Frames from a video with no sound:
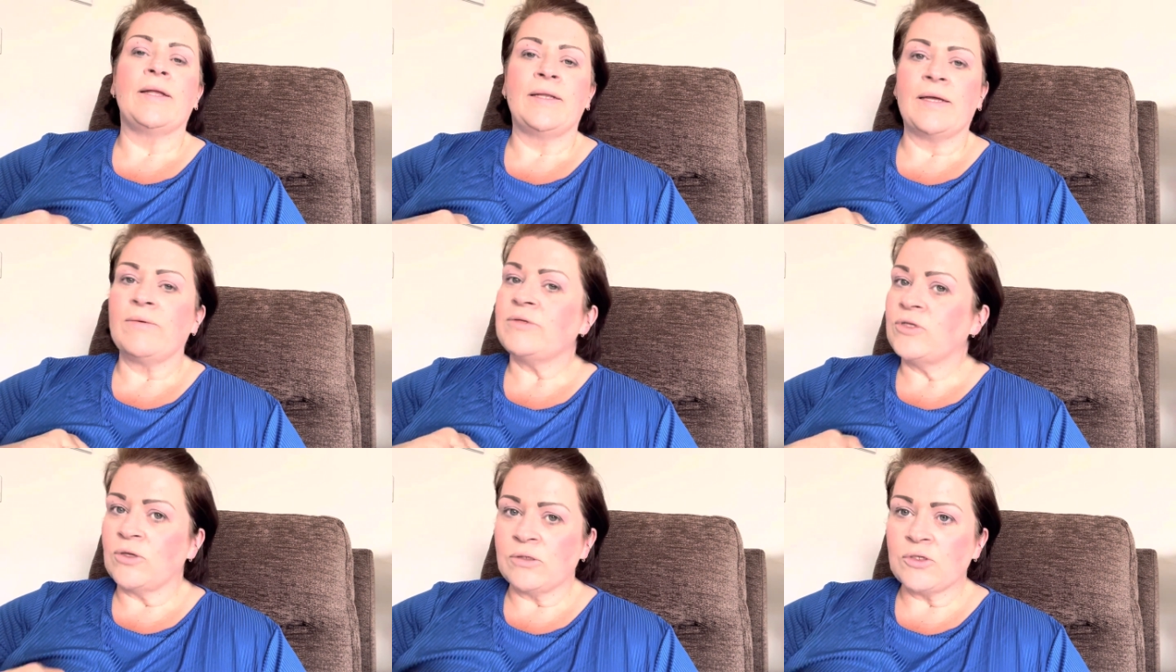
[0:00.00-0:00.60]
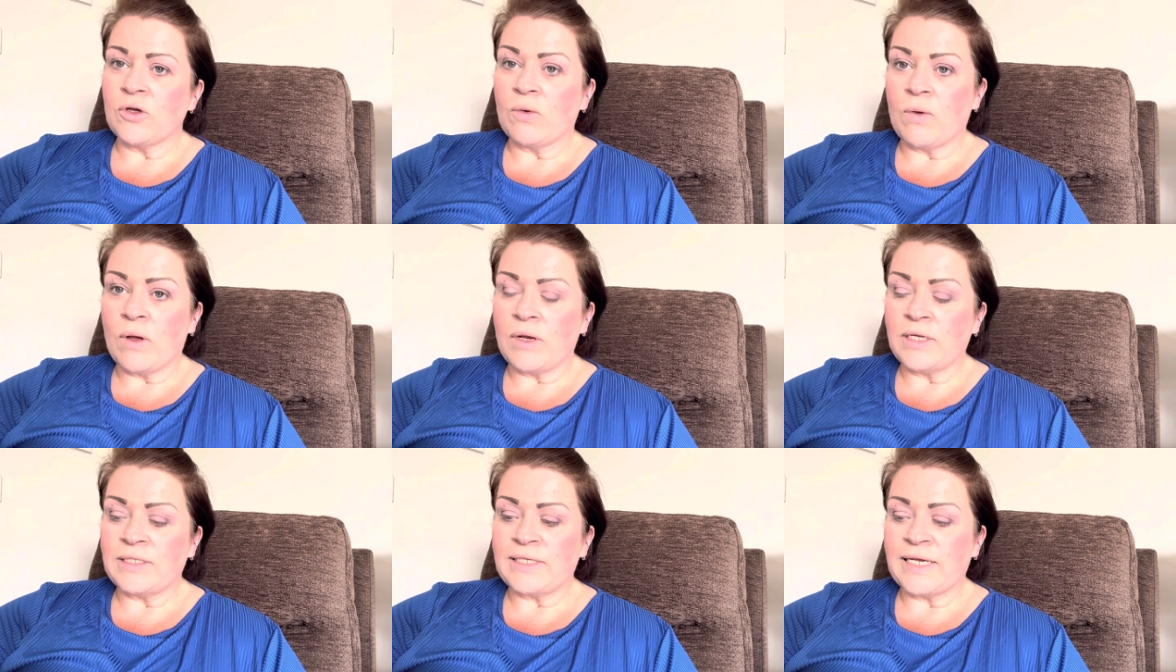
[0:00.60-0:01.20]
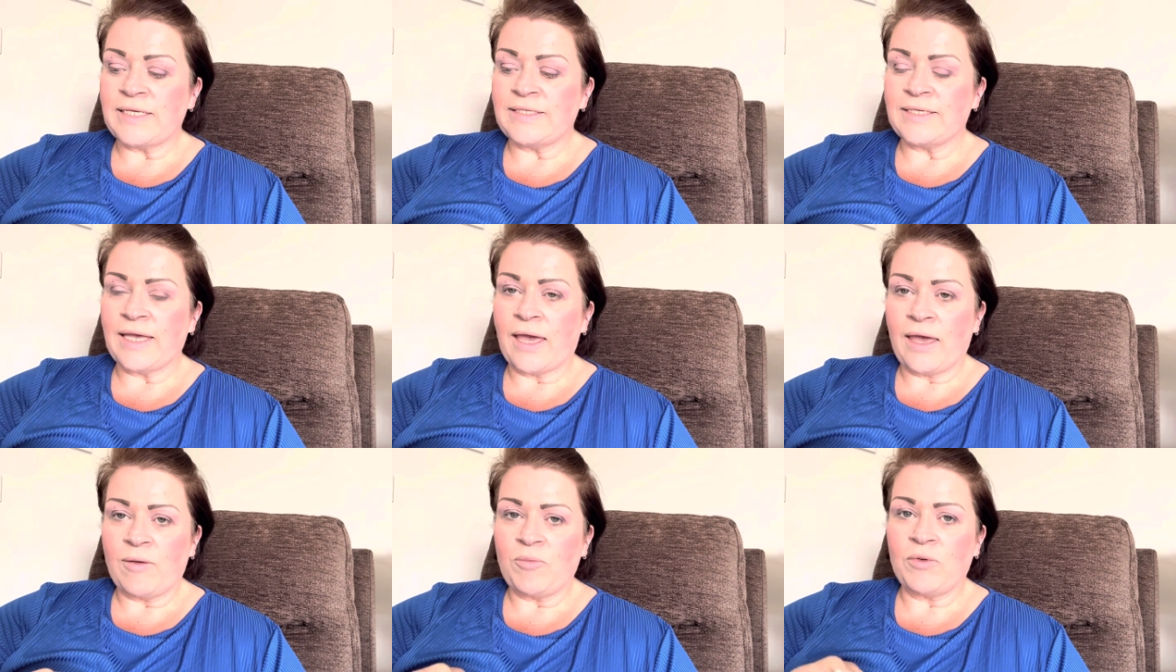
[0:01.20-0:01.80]
now, it's not school holidays
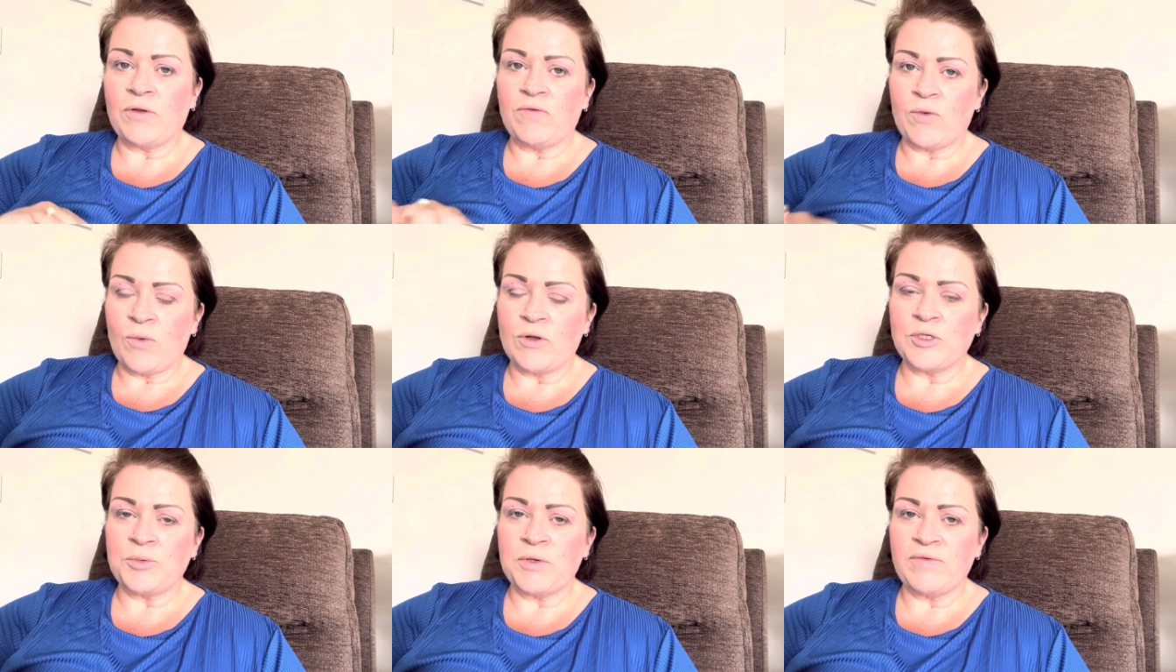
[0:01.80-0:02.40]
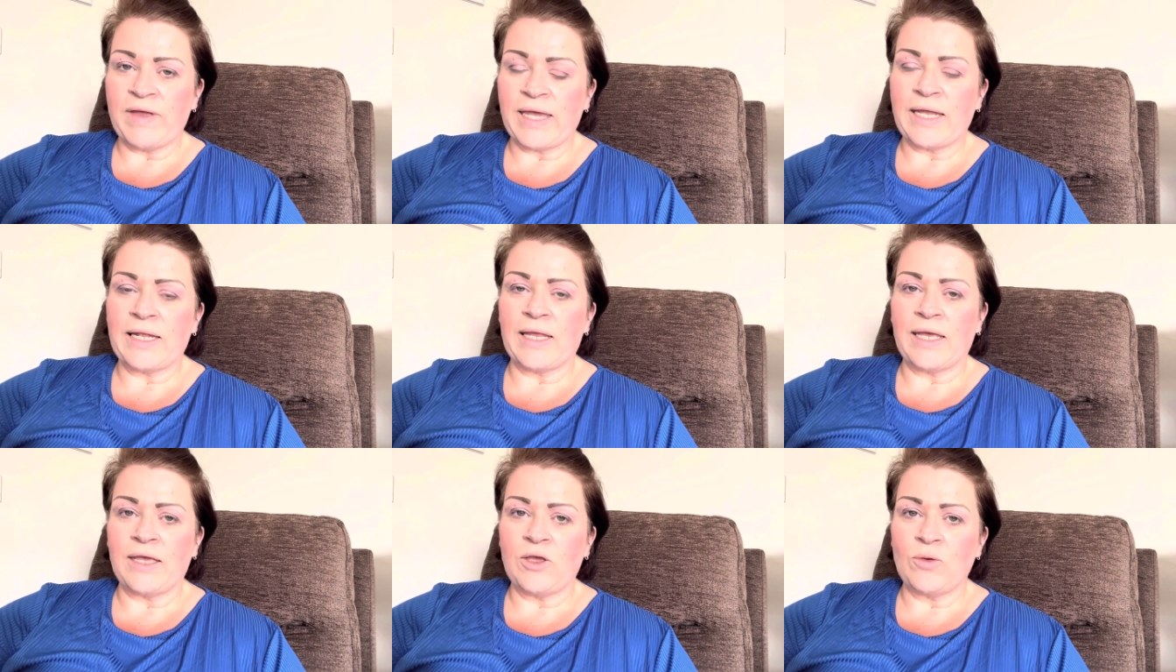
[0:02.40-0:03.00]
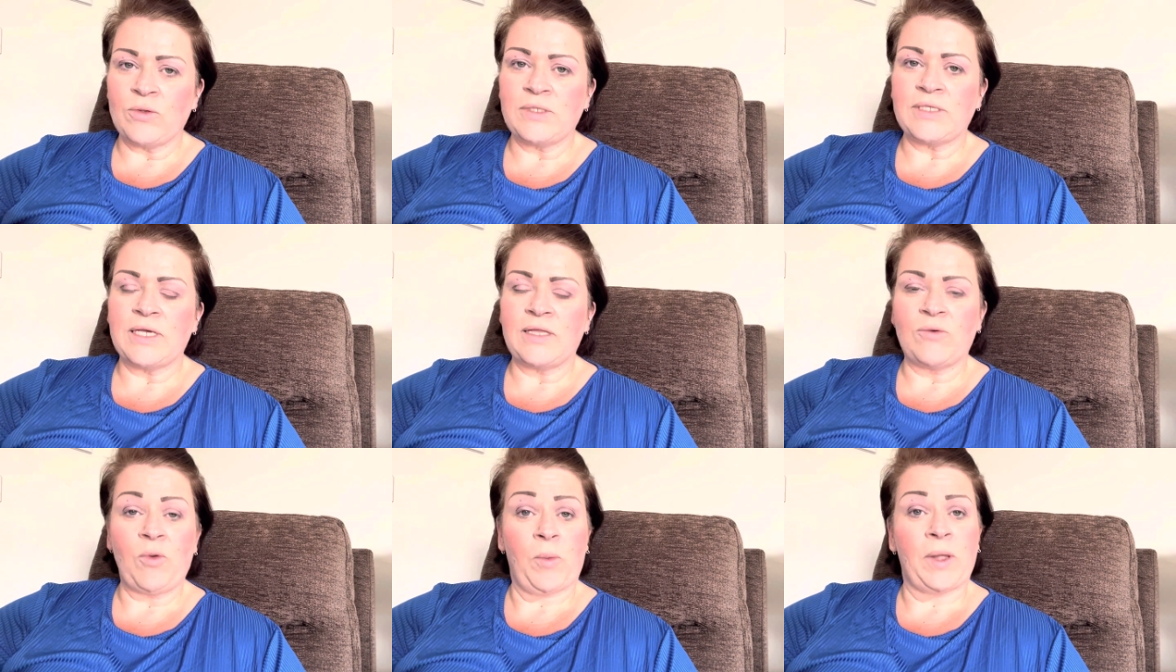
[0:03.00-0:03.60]
yet, but if you watch me regularly, you'll see
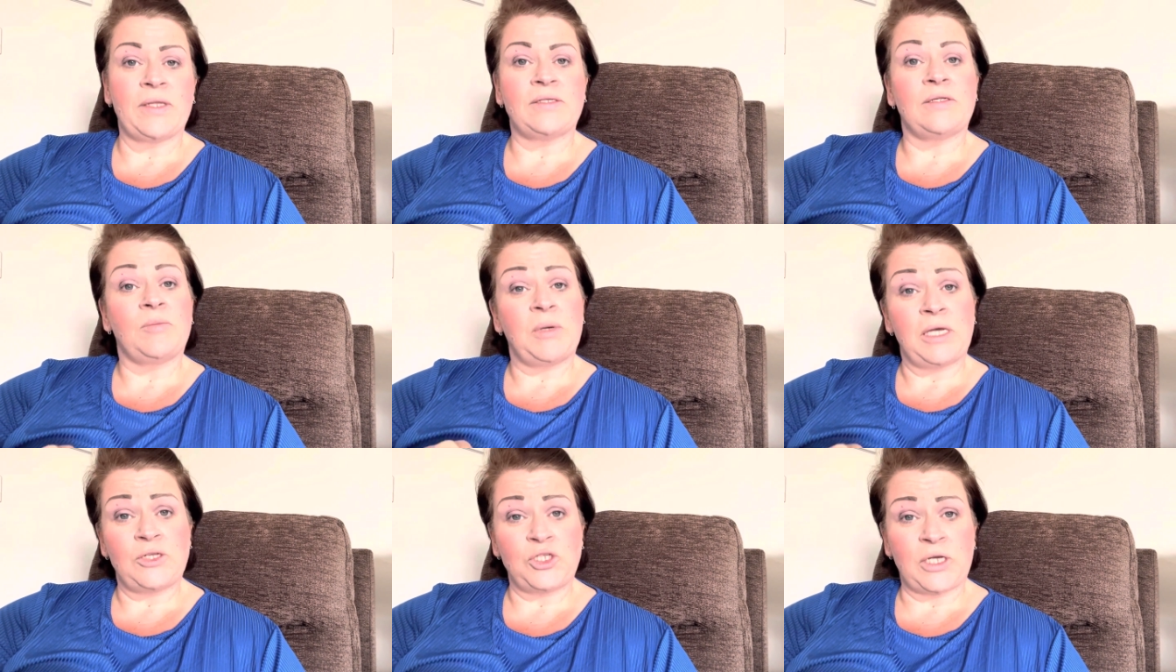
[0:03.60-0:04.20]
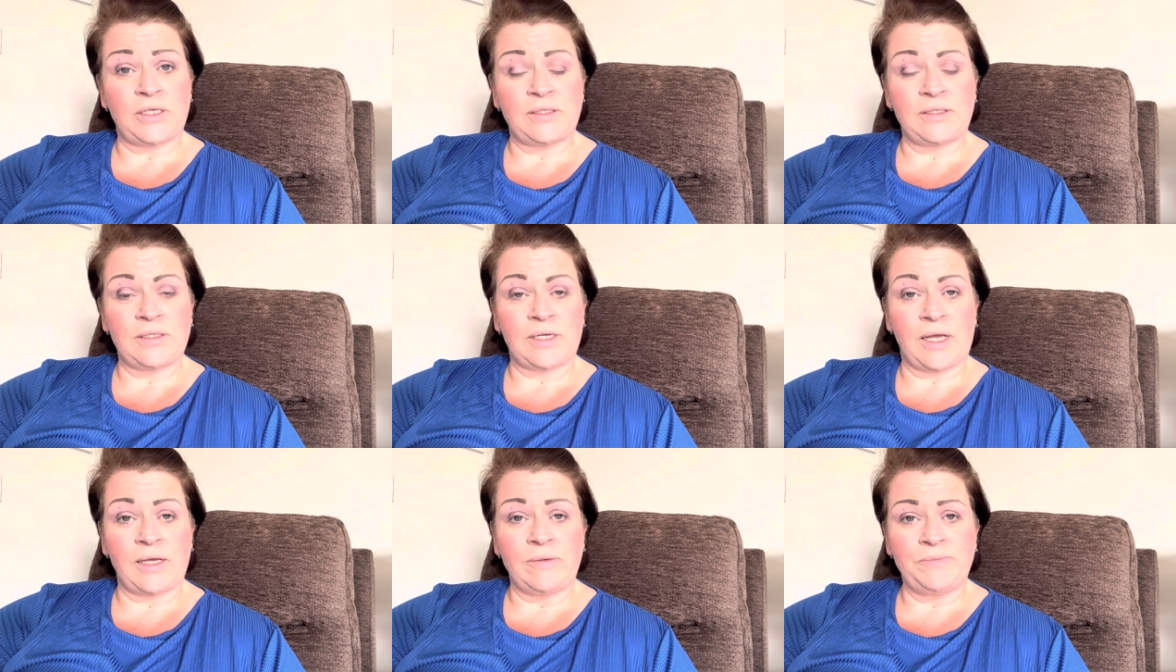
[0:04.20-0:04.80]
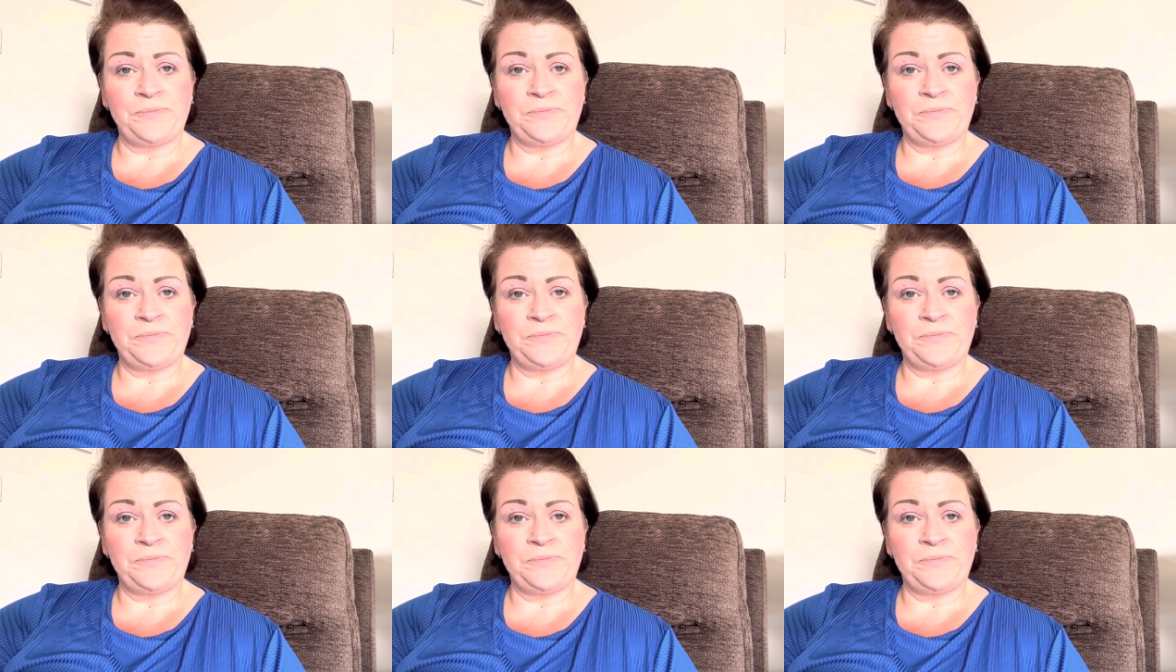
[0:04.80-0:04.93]
that we went to the beach yesterday.